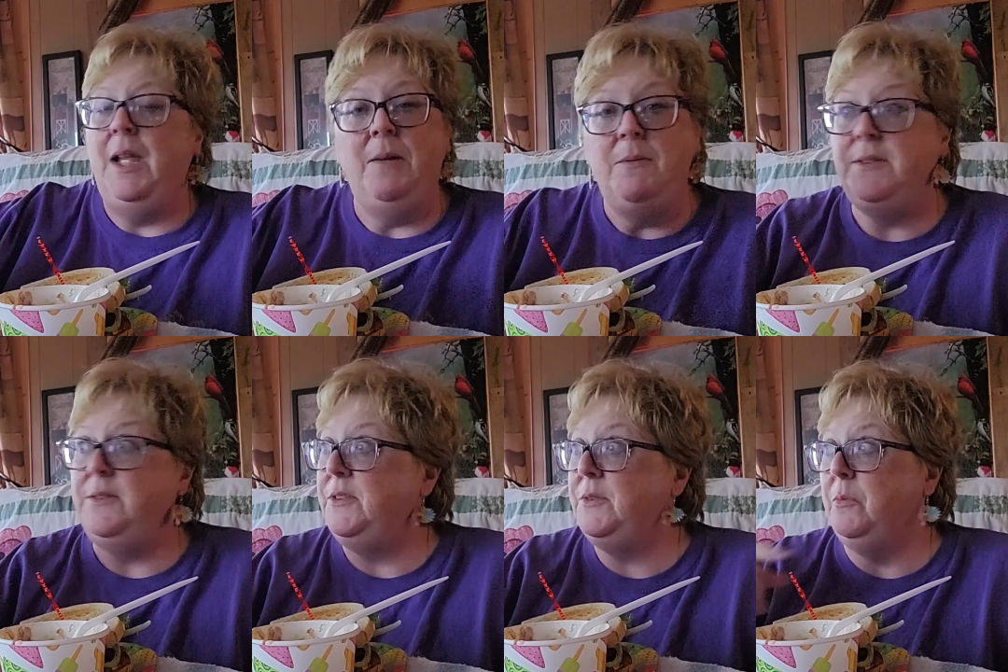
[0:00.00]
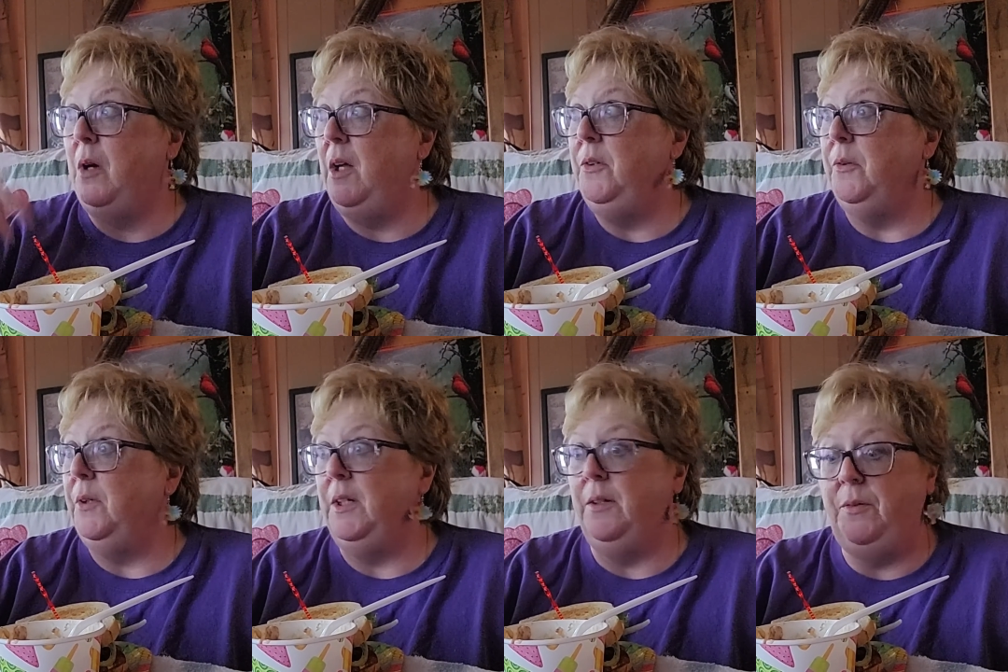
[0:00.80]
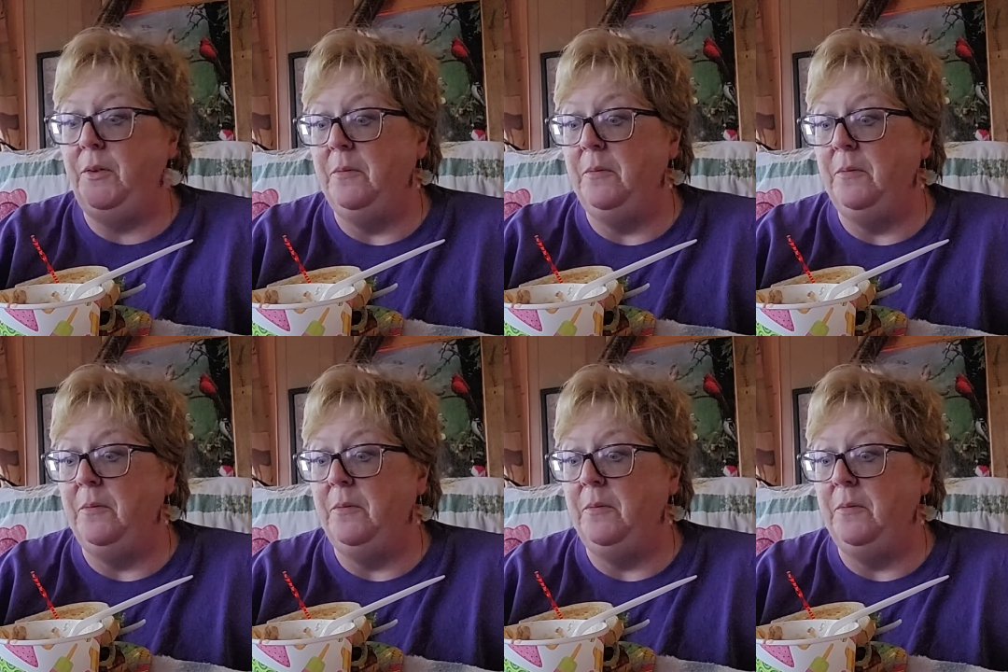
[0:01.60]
He was just wandering a few